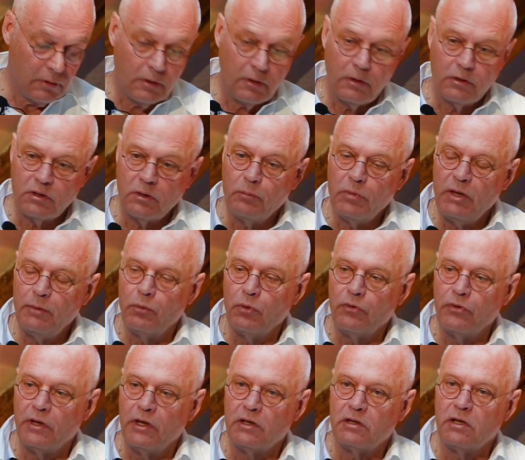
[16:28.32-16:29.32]
Some people
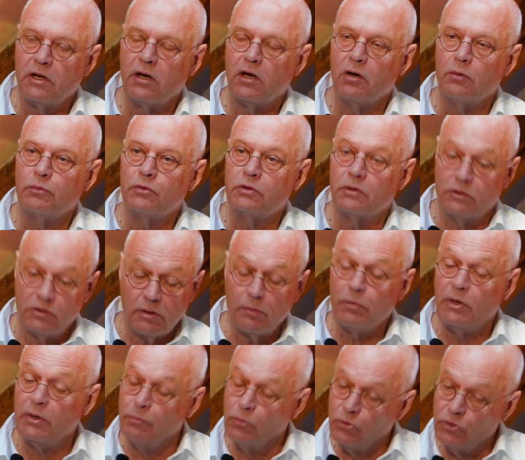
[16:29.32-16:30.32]
think it helps, and some
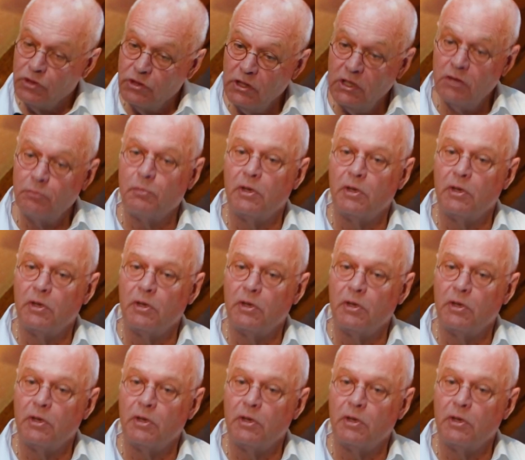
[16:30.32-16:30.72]
people seek